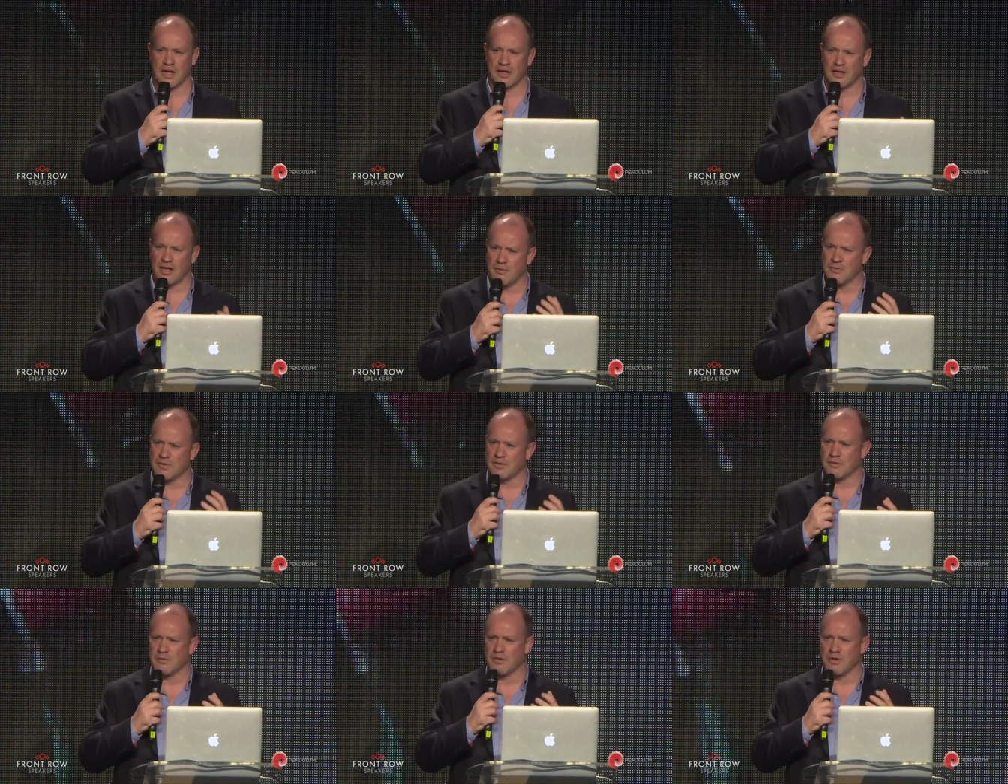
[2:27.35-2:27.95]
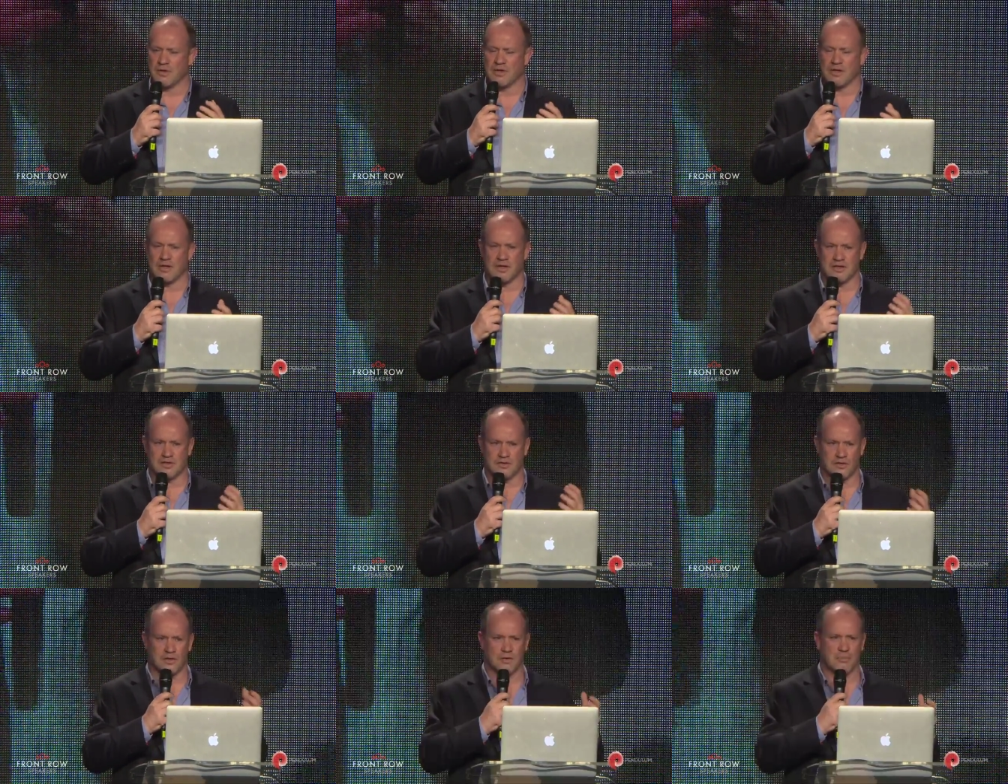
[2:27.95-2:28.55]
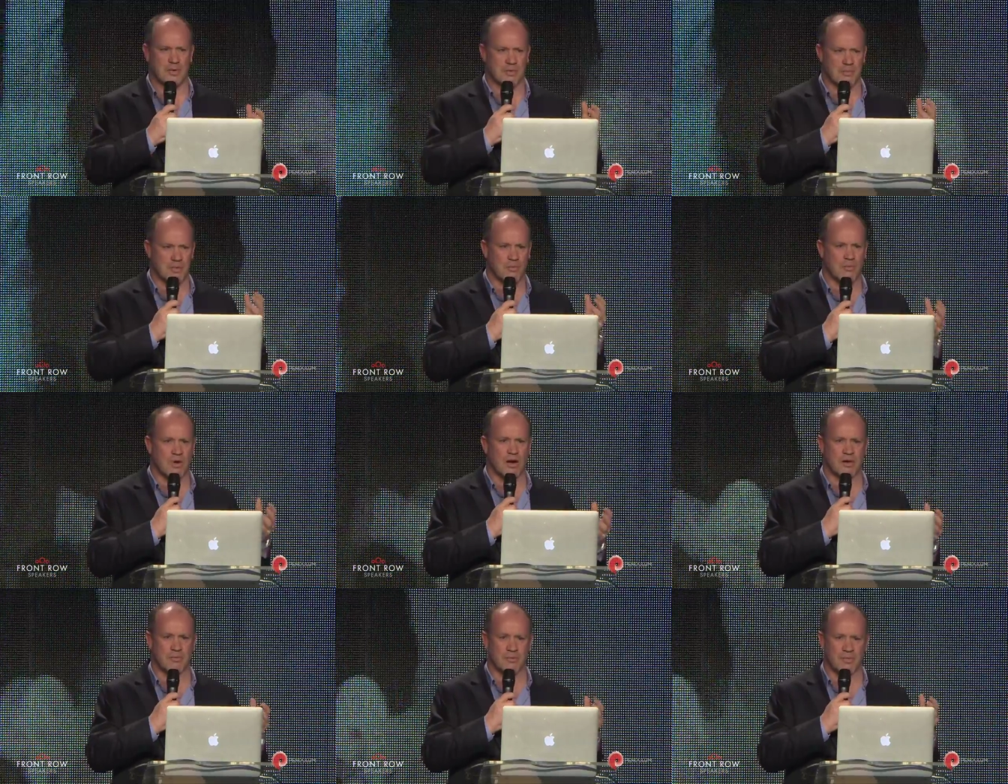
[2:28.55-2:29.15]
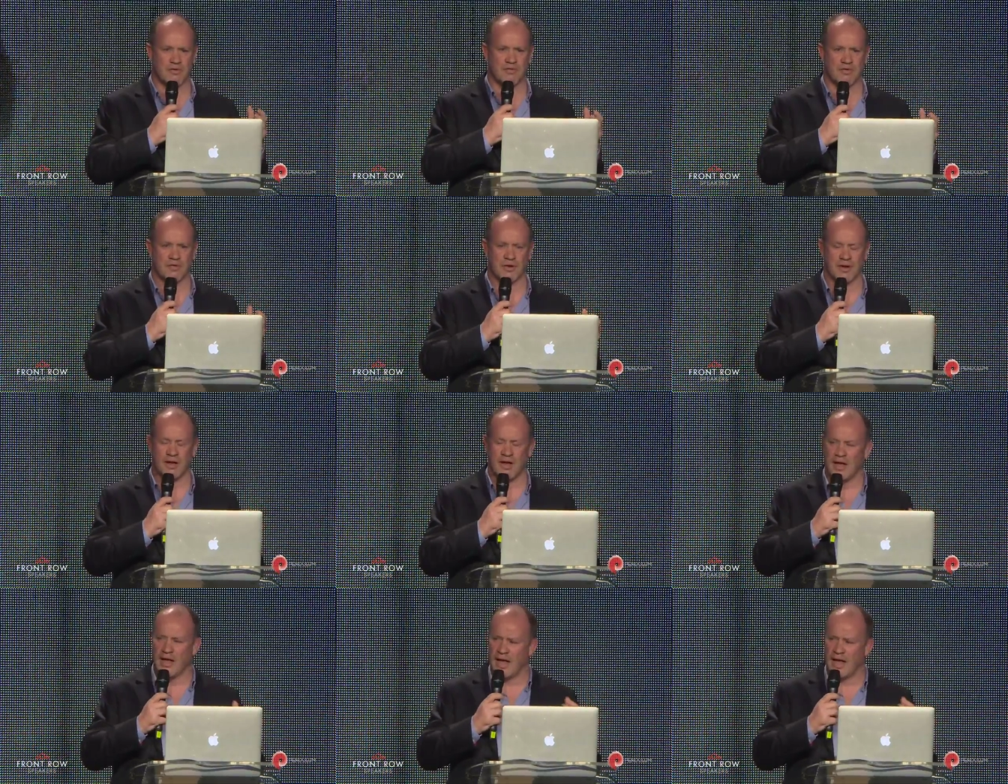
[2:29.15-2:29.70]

And that was the one thing that struck me about Warren Buffett.